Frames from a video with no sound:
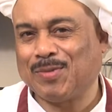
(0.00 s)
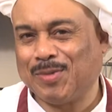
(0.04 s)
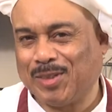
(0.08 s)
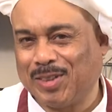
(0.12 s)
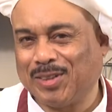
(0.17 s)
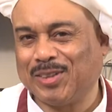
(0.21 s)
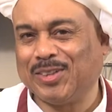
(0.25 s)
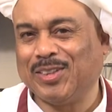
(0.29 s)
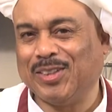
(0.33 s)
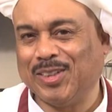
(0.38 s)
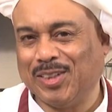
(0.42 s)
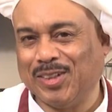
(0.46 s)

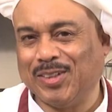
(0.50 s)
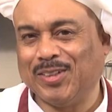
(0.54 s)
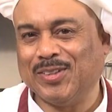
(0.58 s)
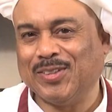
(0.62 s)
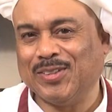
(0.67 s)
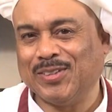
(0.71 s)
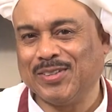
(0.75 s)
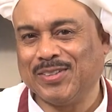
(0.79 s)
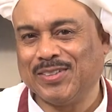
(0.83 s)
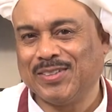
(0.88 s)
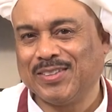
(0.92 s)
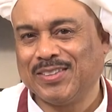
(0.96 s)
will do.
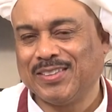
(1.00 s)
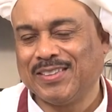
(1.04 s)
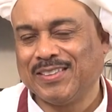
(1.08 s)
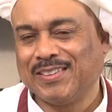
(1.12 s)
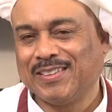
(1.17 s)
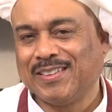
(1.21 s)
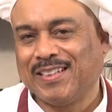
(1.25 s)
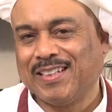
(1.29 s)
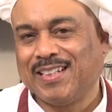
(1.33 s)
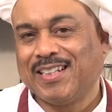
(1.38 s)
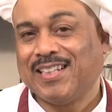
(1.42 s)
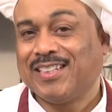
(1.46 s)

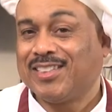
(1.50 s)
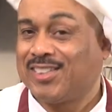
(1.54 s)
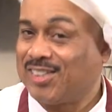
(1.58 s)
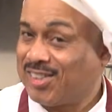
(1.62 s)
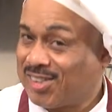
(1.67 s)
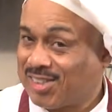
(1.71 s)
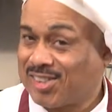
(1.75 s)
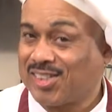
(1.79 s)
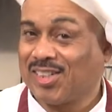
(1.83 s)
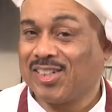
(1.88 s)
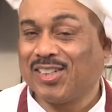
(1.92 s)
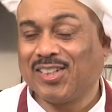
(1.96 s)

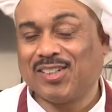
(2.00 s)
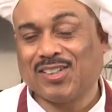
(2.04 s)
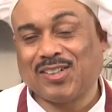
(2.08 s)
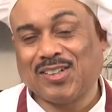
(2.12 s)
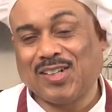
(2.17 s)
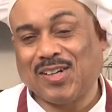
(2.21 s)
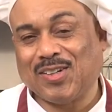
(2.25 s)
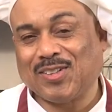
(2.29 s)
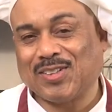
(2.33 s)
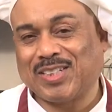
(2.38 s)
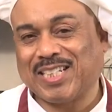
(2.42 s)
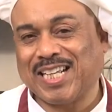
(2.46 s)
Just a little
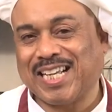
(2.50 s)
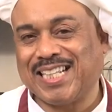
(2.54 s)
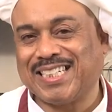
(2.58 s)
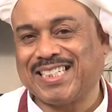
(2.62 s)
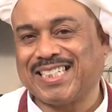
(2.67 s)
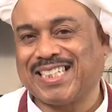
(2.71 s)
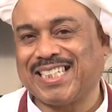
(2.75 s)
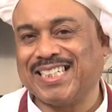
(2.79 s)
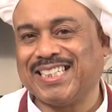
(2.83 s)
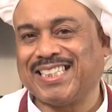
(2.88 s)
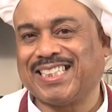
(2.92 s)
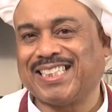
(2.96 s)
old
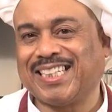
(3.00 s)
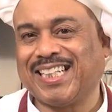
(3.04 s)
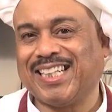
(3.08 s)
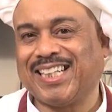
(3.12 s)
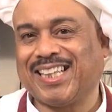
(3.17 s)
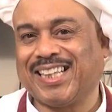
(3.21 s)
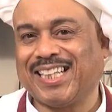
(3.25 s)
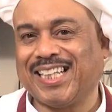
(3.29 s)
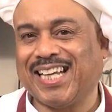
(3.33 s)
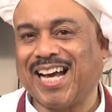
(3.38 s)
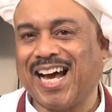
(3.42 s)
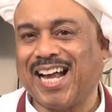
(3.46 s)
taste and see
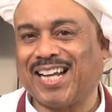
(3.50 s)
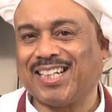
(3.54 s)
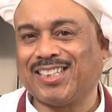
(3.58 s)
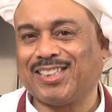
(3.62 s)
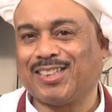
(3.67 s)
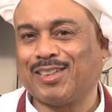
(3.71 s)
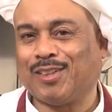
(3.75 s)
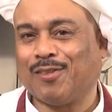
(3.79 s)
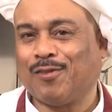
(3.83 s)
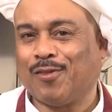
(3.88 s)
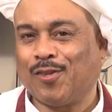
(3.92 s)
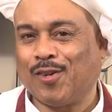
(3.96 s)

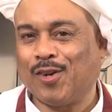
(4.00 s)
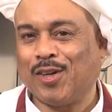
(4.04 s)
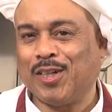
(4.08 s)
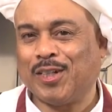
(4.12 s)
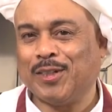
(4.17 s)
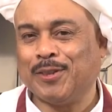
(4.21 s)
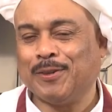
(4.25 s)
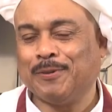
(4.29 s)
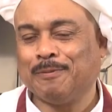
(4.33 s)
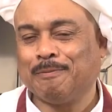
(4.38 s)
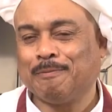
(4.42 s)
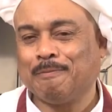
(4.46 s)
theology for
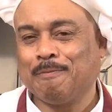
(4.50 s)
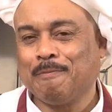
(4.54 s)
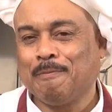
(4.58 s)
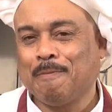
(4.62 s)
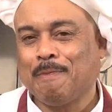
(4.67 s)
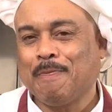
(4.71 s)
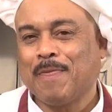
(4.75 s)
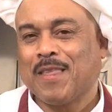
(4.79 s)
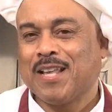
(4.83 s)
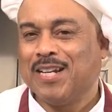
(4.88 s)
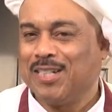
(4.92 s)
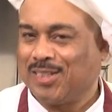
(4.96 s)
you.
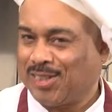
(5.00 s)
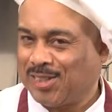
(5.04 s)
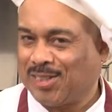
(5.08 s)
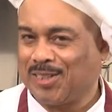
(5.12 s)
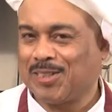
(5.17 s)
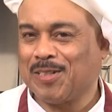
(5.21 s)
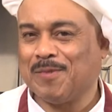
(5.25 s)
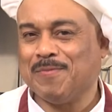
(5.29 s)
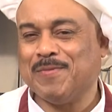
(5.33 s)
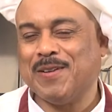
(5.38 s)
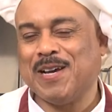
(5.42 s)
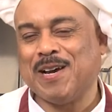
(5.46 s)
This is
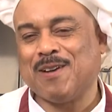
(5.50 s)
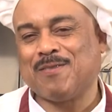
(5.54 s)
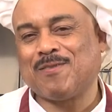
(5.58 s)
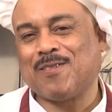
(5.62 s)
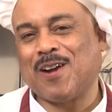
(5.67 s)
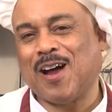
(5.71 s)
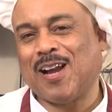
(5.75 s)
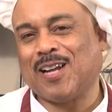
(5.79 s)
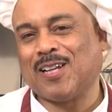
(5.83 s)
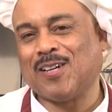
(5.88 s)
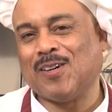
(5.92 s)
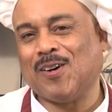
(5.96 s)
your man
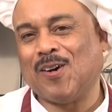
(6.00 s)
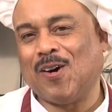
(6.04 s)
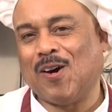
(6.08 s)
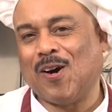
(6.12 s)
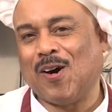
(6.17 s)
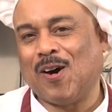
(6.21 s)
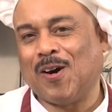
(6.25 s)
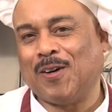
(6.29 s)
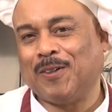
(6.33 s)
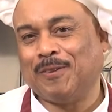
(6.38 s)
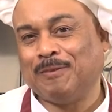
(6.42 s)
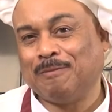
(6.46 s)

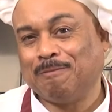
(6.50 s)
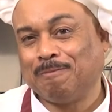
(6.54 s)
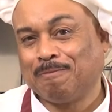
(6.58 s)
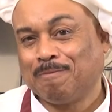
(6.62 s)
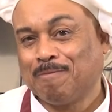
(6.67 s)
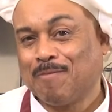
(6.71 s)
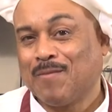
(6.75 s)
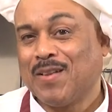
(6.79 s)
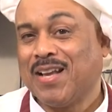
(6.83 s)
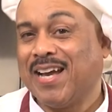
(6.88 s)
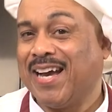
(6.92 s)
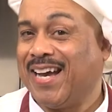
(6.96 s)
Raleighall,
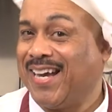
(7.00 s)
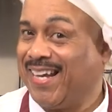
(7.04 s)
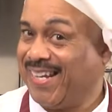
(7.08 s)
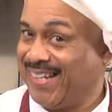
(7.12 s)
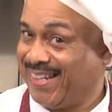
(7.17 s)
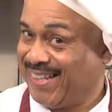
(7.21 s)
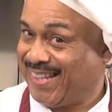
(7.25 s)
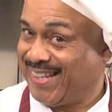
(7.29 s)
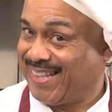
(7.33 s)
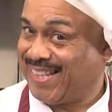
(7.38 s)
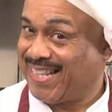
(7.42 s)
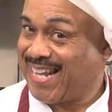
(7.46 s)

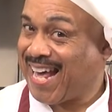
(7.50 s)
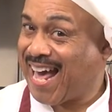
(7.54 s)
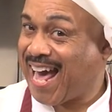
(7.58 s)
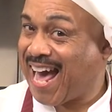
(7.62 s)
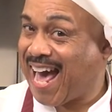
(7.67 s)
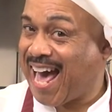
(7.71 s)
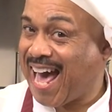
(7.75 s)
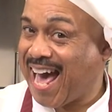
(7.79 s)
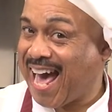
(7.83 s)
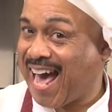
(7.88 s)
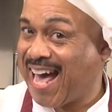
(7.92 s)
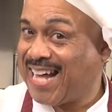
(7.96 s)
and
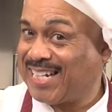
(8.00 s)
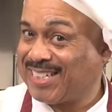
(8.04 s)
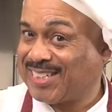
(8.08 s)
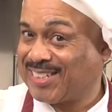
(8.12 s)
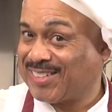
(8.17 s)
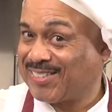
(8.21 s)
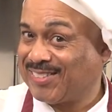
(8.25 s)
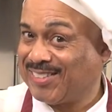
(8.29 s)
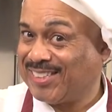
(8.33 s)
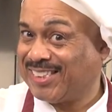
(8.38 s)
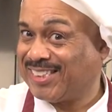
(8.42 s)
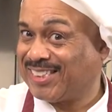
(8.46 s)

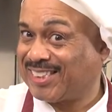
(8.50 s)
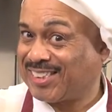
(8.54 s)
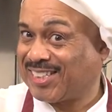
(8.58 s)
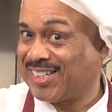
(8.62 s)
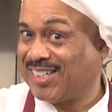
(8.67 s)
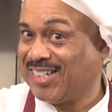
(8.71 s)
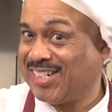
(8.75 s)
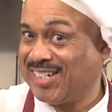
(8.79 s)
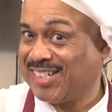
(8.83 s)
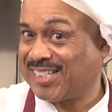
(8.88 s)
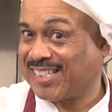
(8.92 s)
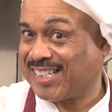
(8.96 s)
that's what's
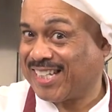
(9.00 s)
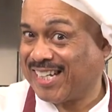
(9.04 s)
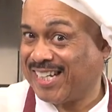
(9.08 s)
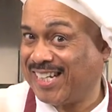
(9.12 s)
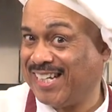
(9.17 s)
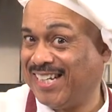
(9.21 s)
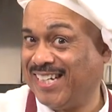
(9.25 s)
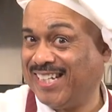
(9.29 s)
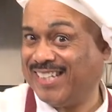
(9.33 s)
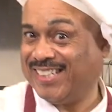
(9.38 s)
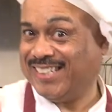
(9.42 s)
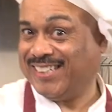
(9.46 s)

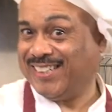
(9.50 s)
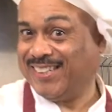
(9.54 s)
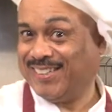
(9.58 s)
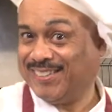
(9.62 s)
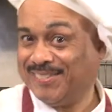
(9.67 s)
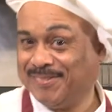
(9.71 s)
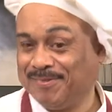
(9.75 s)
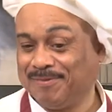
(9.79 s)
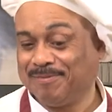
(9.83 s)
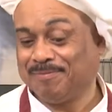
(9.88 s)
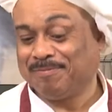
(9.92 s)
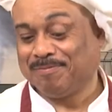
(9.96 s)
cooking.
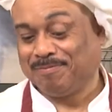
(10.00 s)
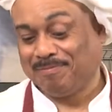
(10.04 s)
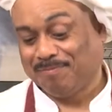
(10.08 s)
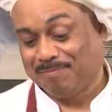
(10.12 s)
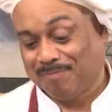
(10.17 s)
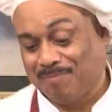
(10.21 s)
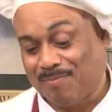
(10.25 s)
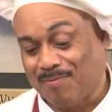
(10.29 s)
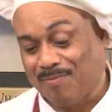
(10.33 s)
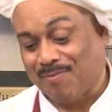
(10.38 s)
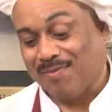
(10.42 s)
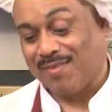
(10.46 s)

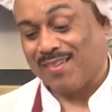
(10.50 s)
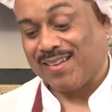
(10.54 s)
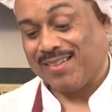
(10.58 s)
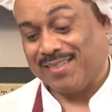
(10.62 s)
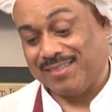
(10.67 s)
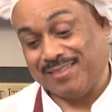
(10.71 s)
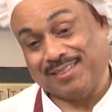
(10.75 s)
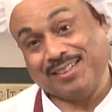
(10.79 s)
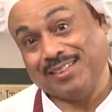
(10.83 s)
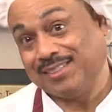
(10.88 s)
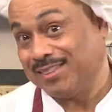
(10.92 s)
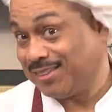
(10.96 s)

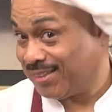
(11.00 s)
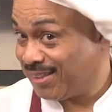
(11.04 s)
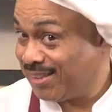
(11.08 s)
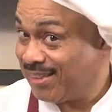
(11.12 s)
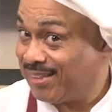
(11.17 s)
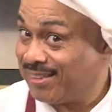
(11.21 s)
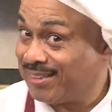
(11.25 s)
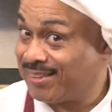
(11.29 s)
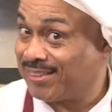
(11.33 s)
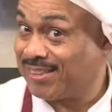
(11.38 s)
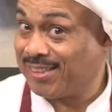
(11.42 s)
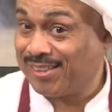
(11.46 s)
This here
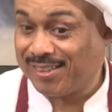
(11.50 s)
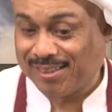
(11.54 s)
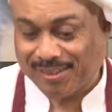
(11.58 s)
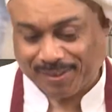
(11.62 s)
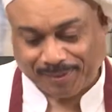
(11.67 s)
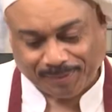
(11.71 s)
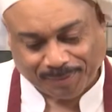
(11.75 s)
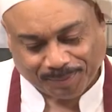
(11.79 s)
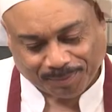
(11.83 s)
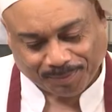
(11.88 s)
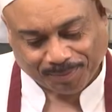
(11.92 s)
is good.